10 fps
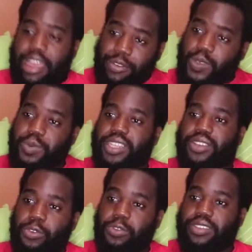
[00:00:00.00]
That was pretty
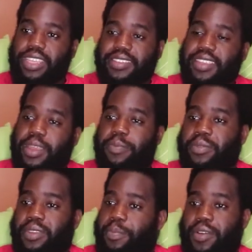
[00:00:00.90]
cool. They set
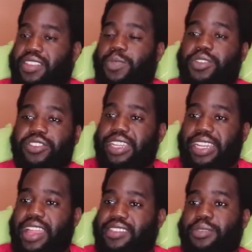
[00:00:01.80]
up a possible Green
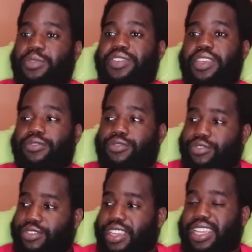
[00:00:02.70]
Lantern movie
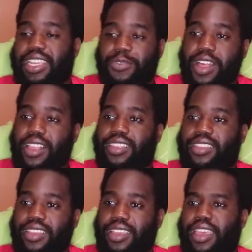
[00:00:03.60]
really well.
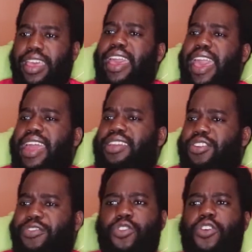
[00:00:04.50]
And
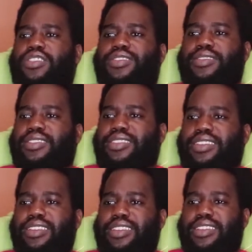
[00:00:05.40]
of course,
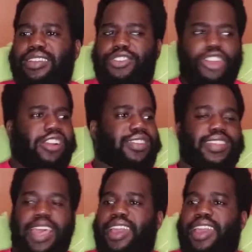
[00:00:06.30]
Darkseid.